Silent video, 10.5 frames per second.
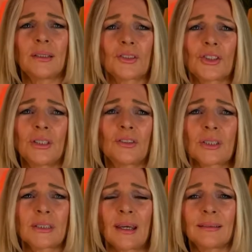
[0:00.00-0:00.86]
She
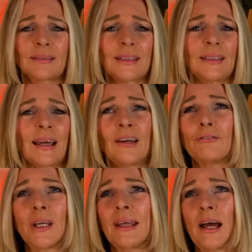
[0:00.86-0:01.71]
just didn't
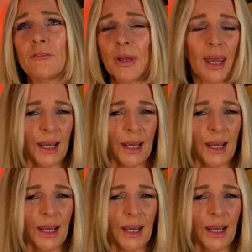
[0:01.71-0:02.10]
really have